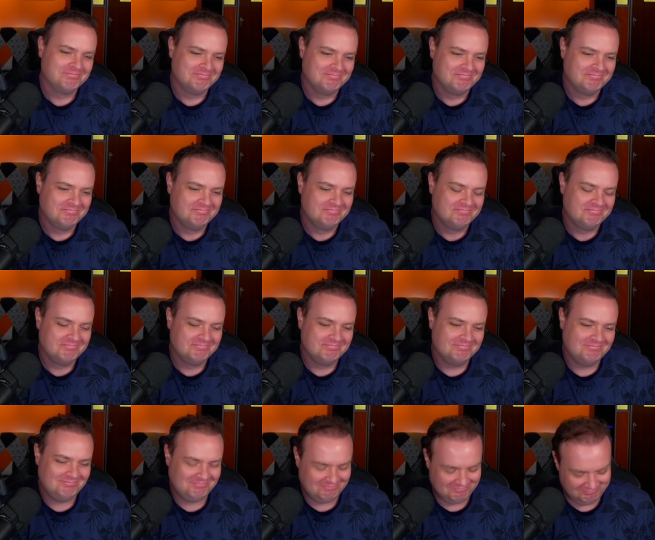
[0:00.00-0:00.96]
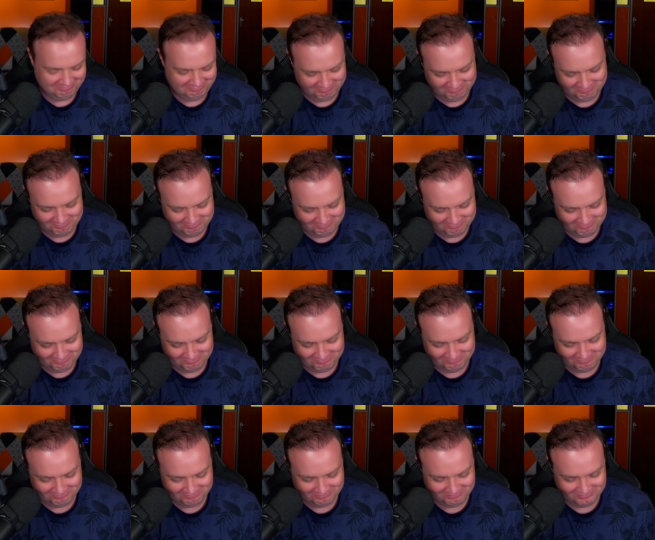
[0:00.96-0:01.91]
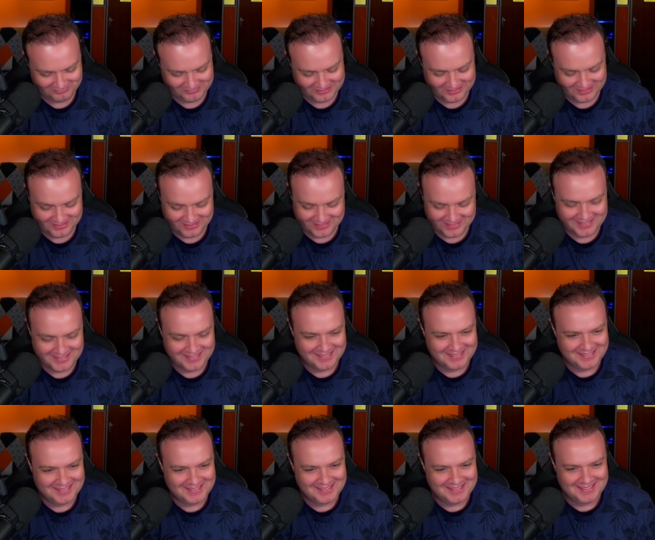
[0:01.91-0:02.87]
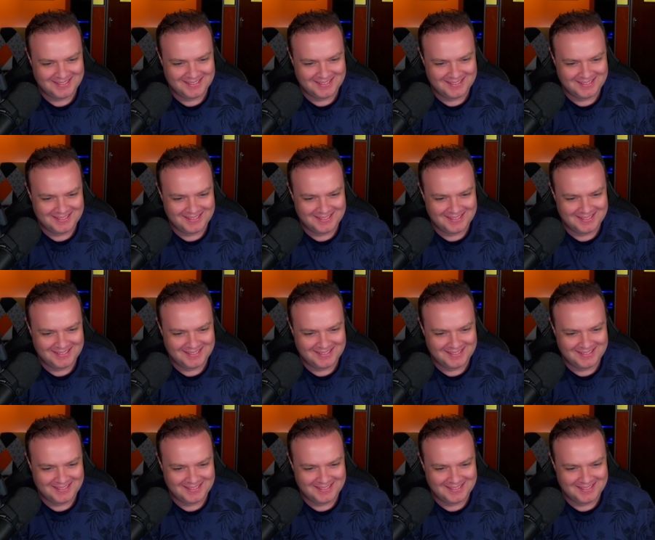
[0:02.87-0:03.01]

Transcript: [no speech]